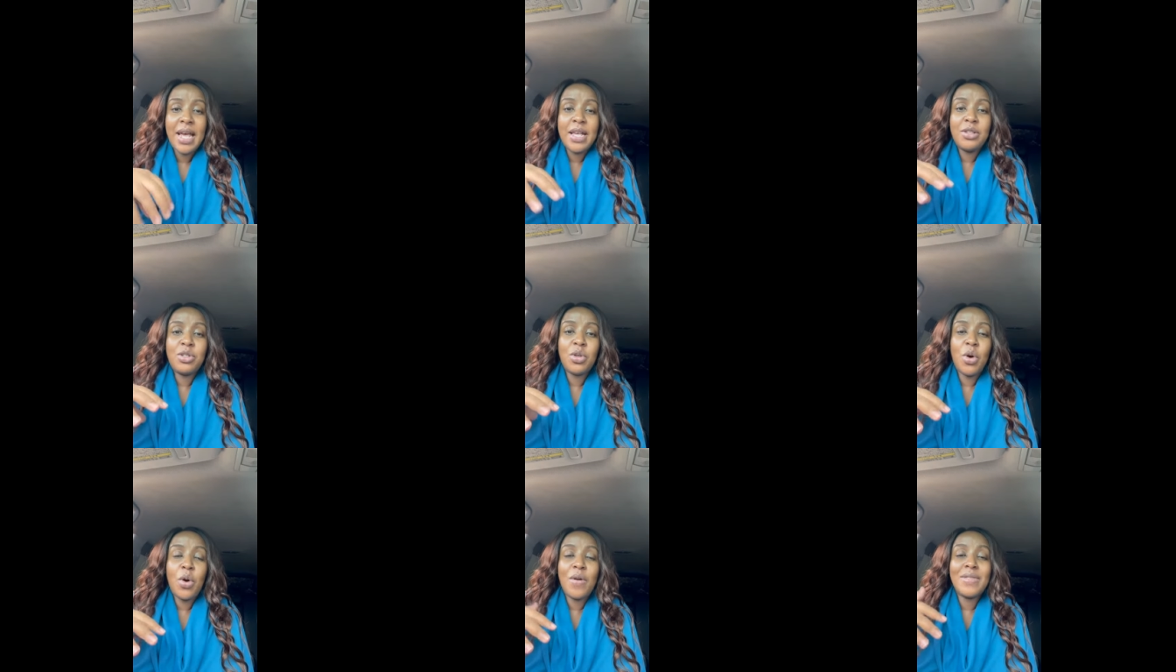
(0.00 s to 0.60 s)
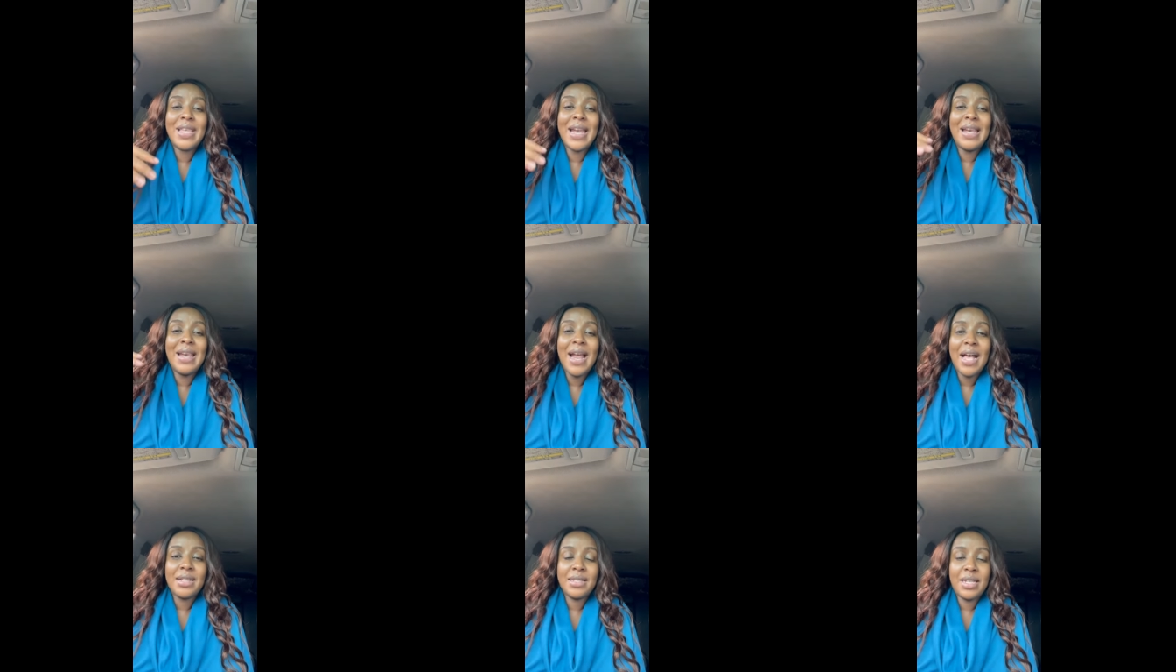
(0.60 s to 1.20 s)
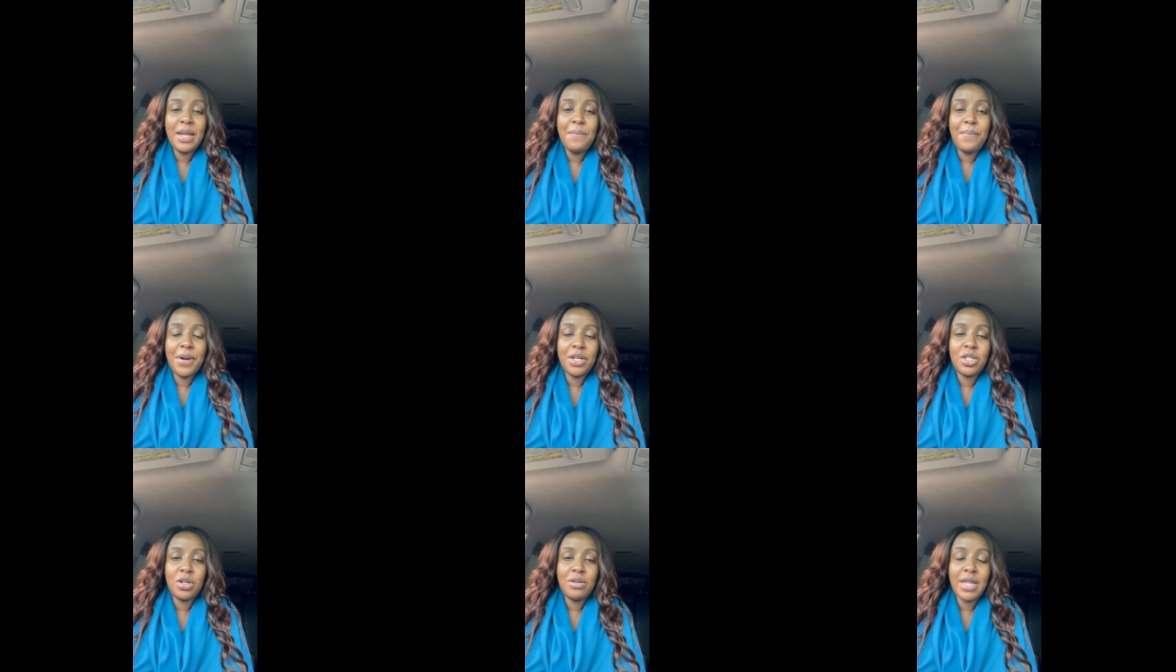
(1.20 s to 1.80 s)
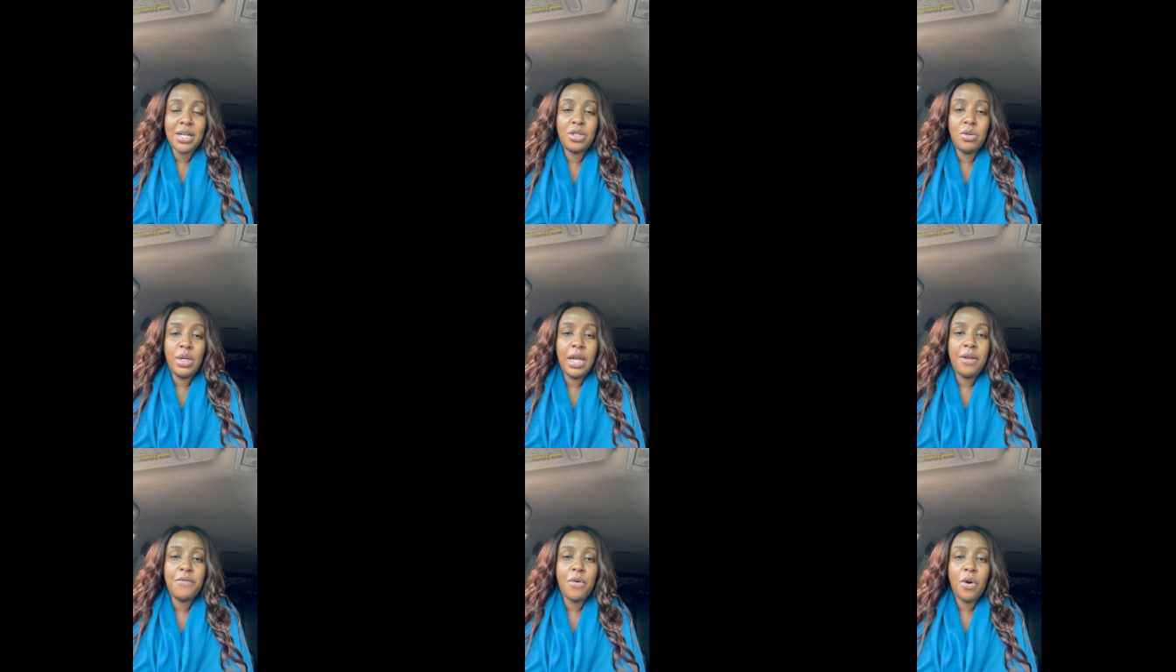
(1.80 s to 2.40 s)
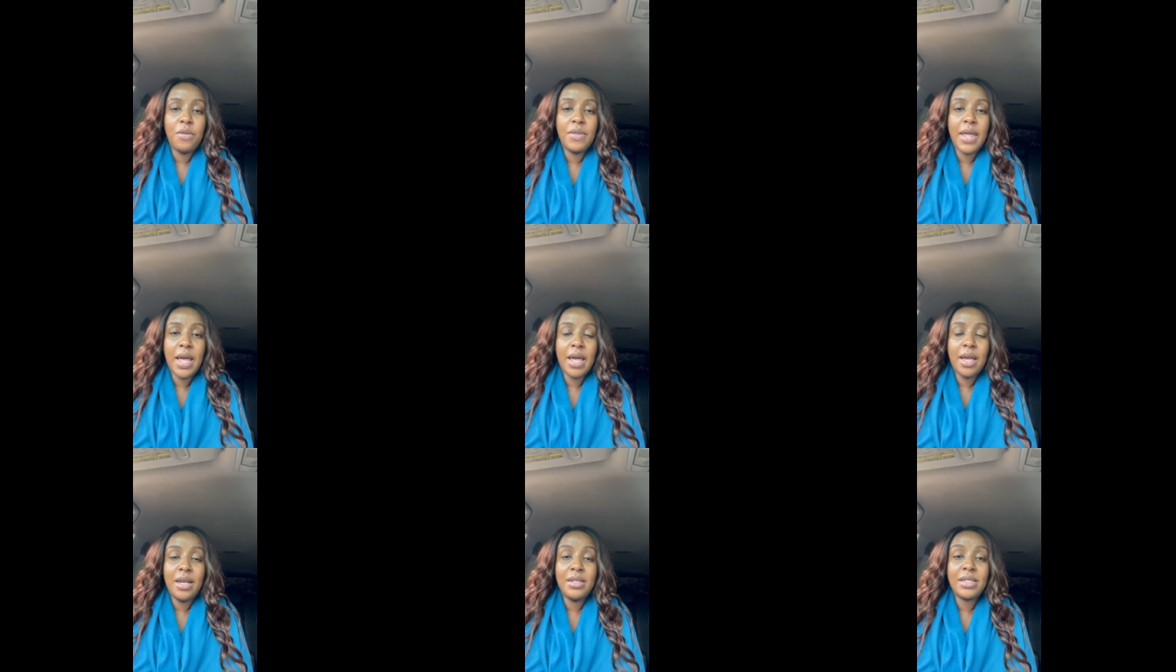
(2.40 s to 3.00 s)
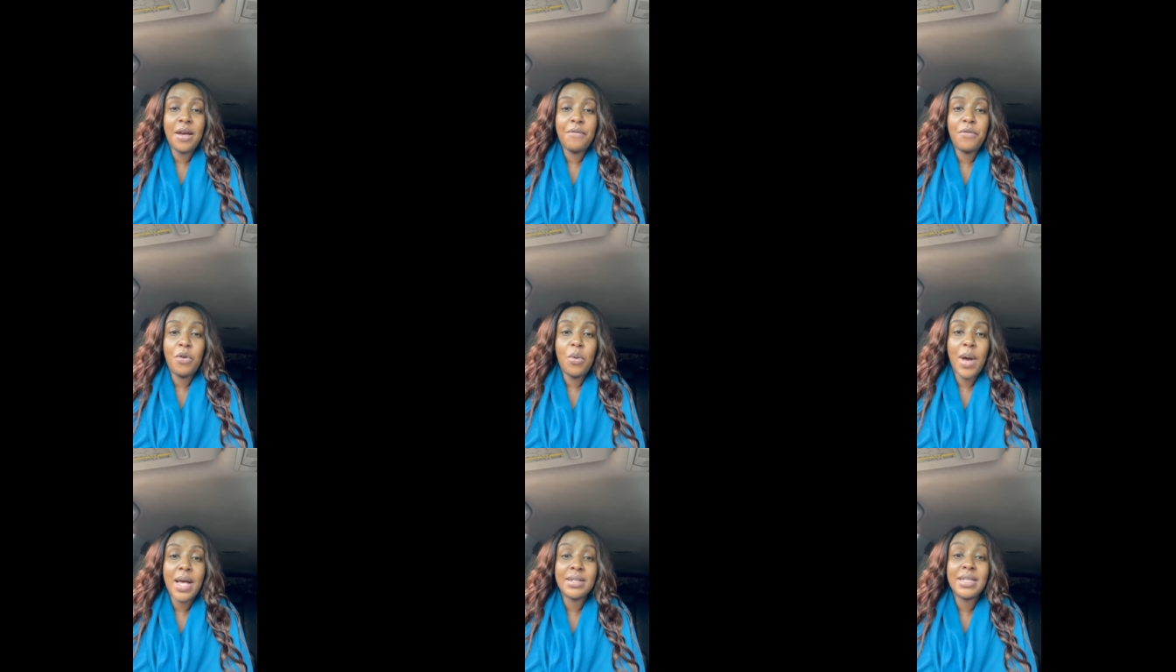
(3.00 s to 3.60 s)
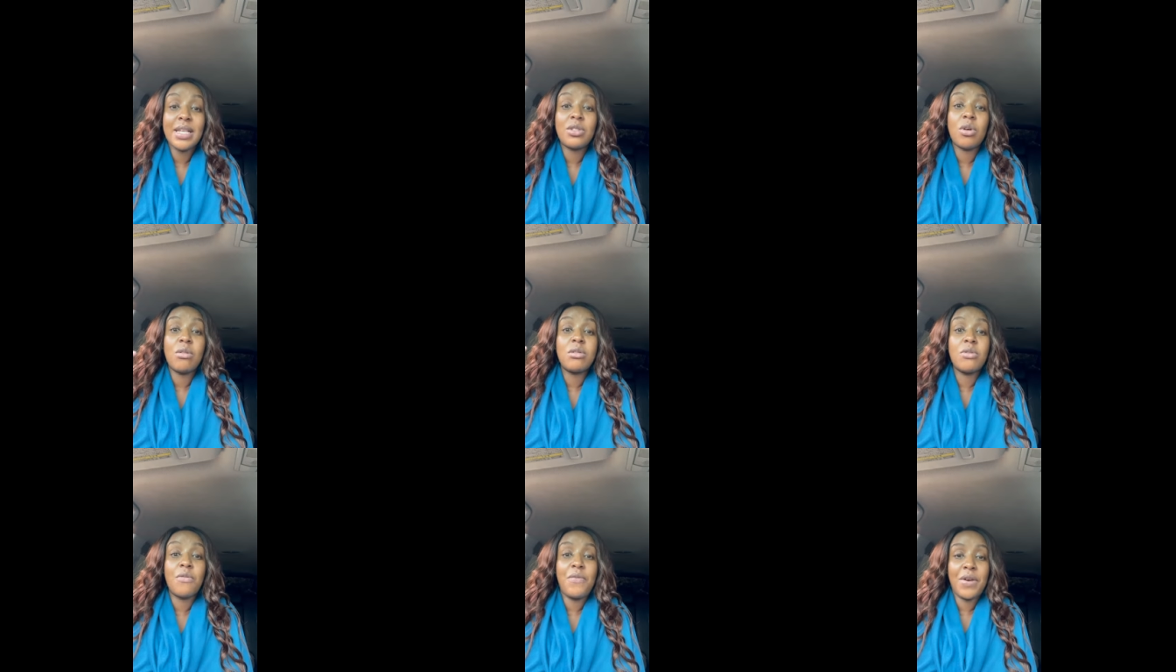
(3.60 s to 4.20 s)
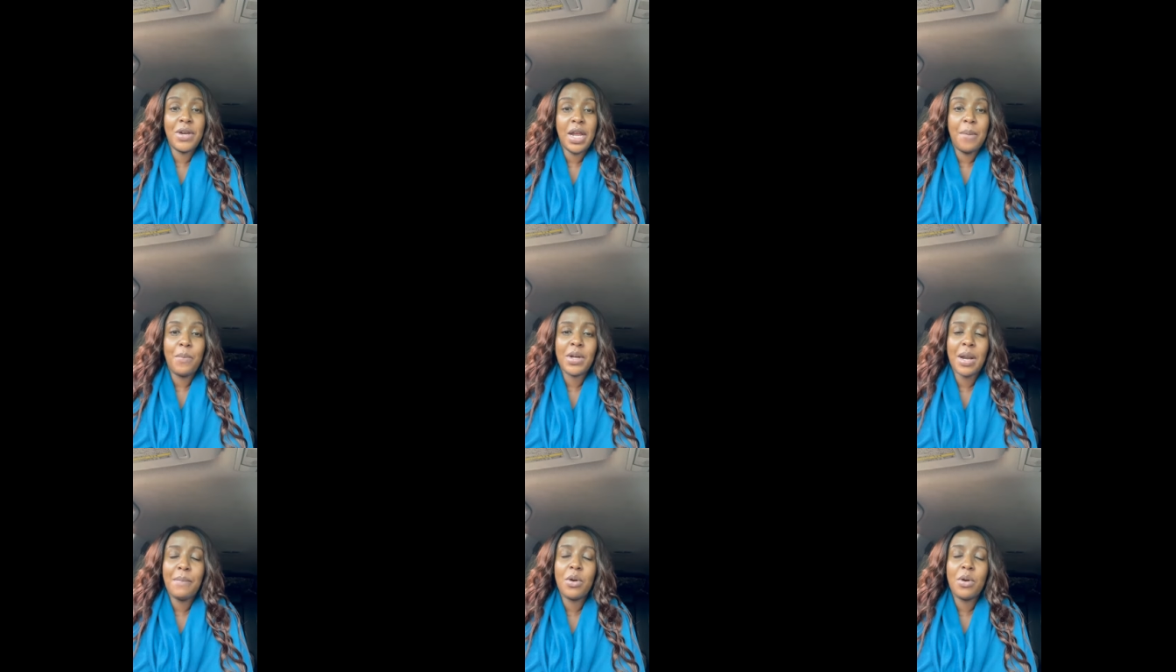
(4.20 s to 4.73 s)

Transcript: So the last impression that you leave on the interviewers is also very important,